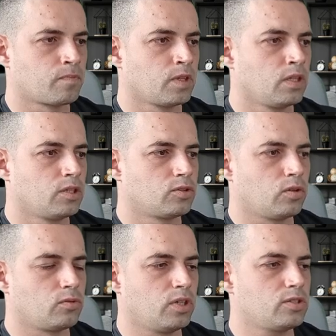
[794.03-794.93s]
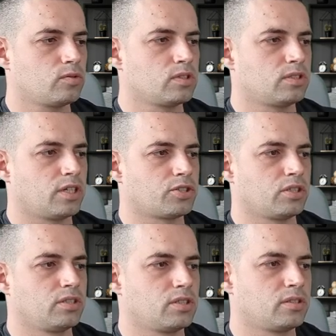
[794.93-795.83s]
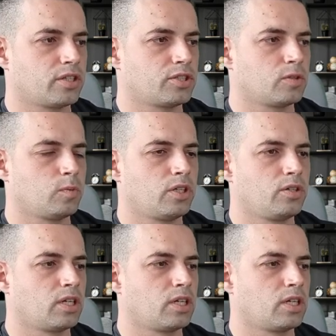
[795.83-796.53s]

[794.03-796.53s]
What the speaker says: So the restaurant section is a section where you